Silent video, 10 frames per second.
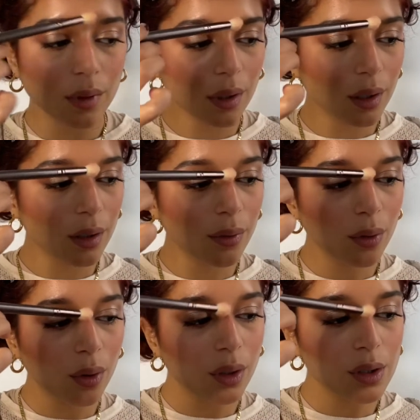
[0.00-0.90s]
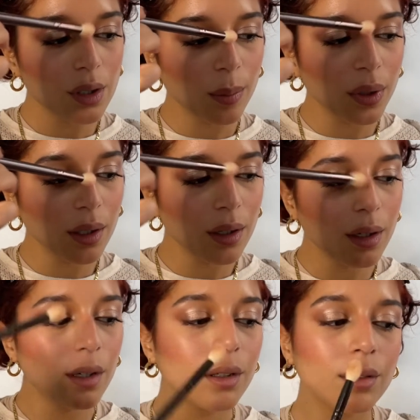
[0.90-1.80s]
And of course up
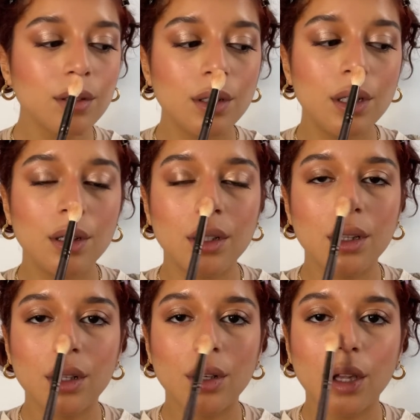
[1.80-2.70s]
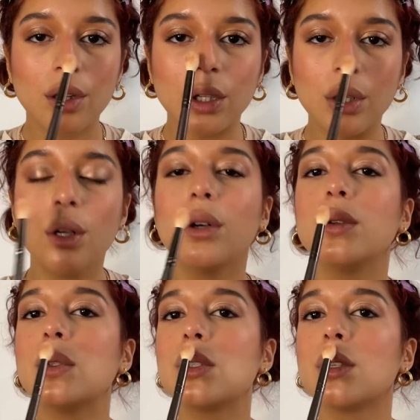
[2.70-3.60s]
here, little on the
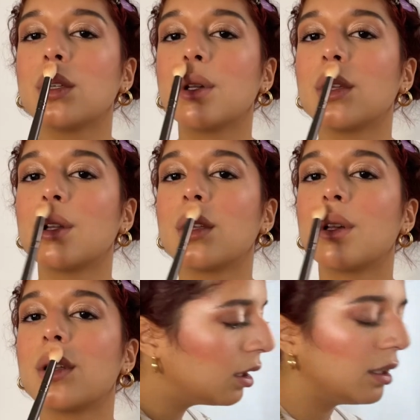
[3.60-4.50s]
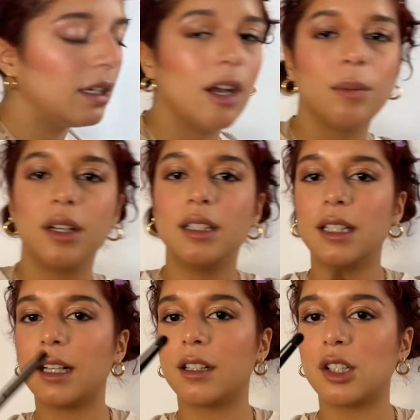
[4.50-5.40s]
nose, Cupid's bow. Now I'm gonna take
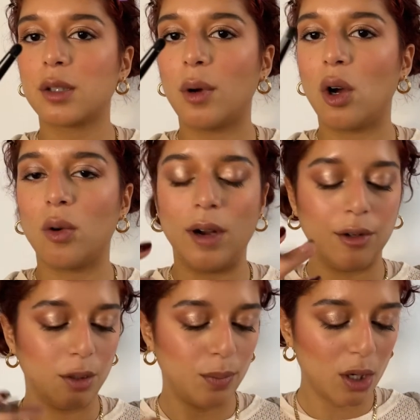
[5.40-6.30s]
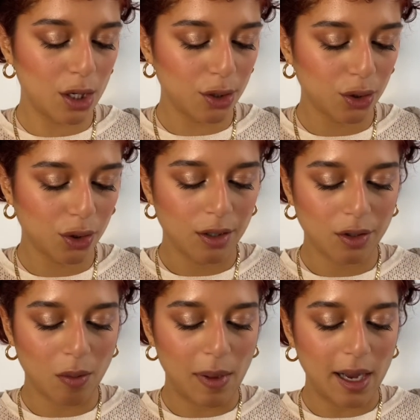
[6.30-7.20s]
like a small rounded brush,
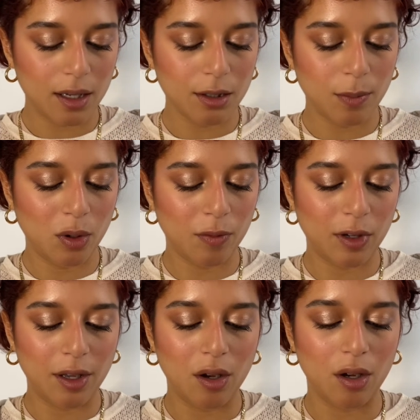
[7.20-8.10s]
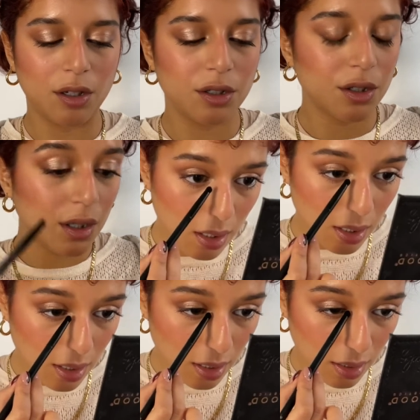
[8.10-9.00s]
go back into Bon Voyage,
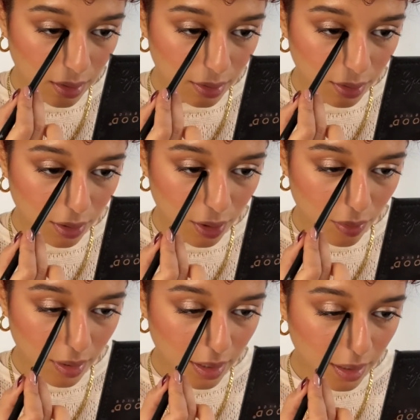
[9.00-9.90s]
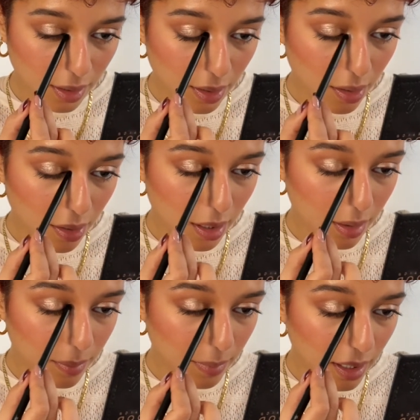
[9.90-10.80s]
and go in
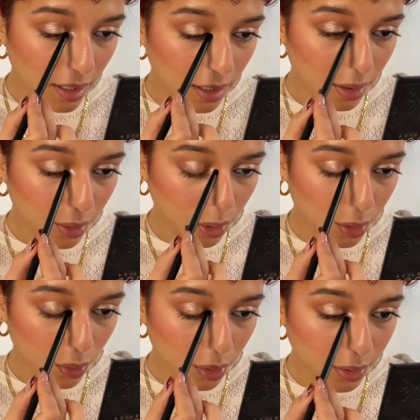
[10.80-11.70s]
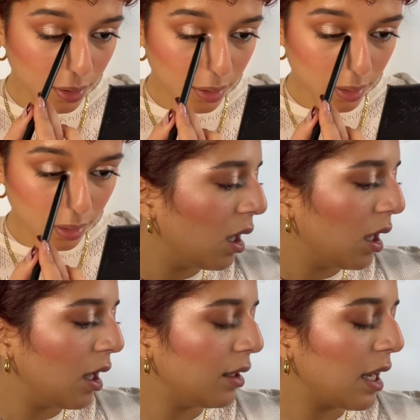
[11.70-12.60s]
my inner corner.
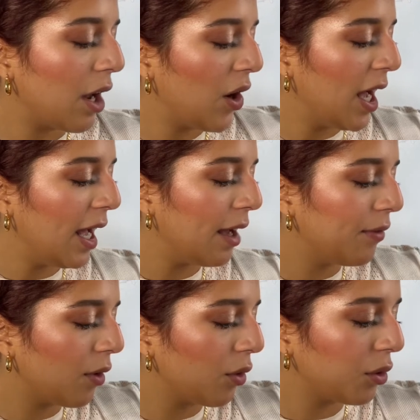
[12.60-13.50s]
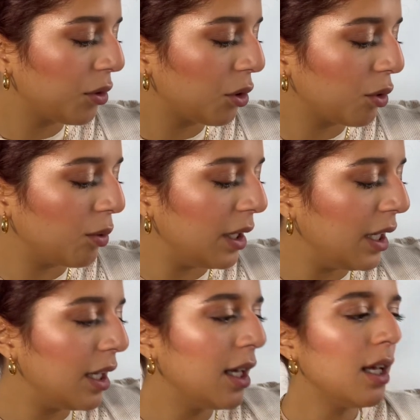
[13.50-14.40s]
And now I have
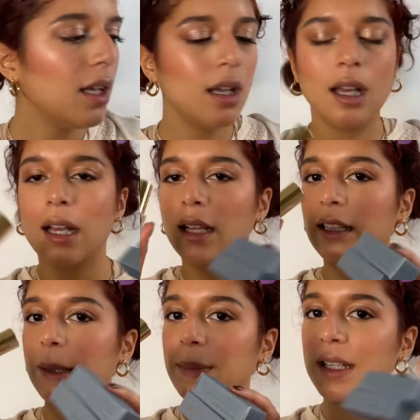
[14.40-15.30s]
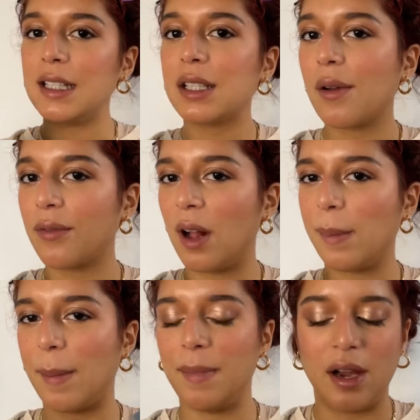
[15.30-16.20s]
3 lippies from
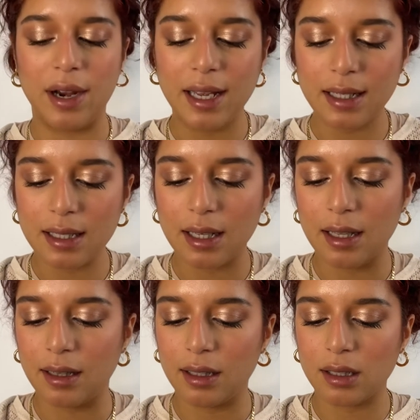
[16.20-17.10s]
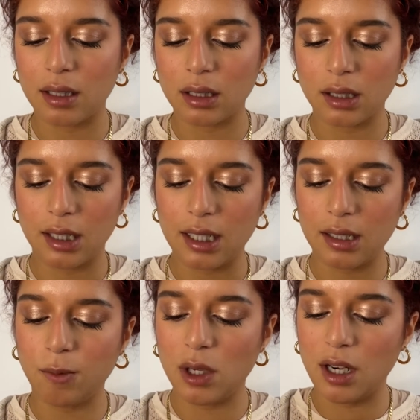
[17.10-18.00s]
Merit, and this
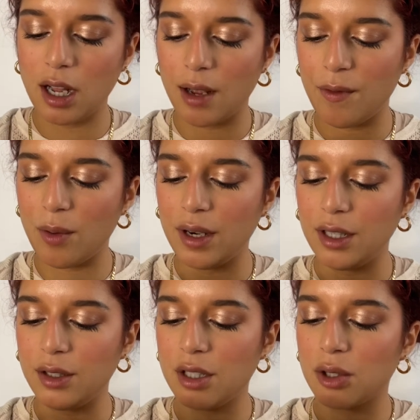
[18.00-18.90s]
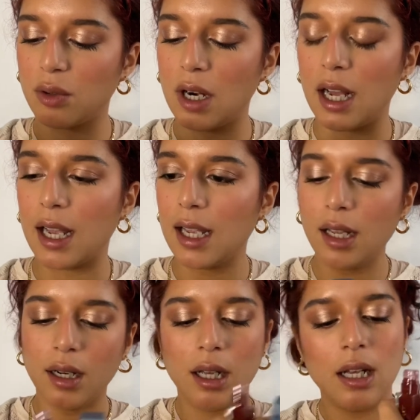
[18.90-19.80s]
one I've already
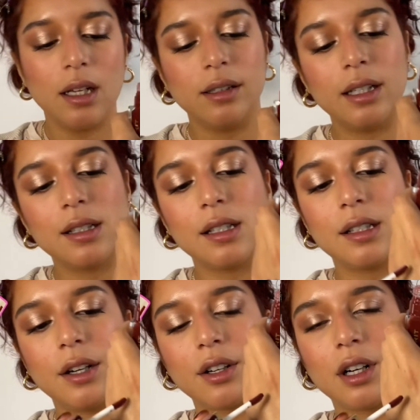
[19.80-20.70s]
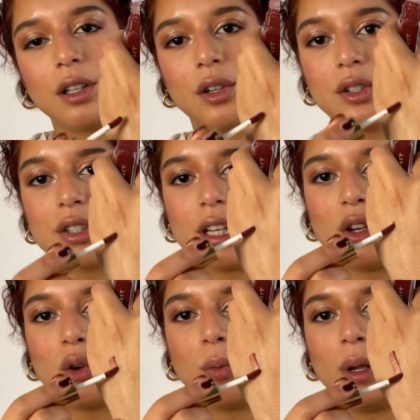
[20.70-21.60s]
tried. This is their color
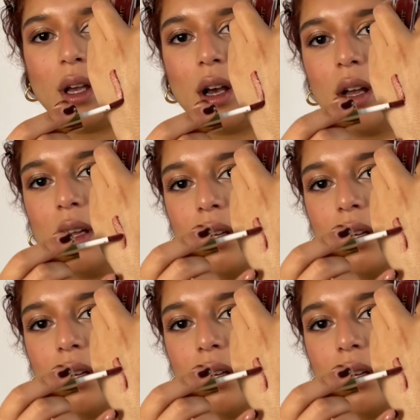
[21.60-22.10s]
Sangria,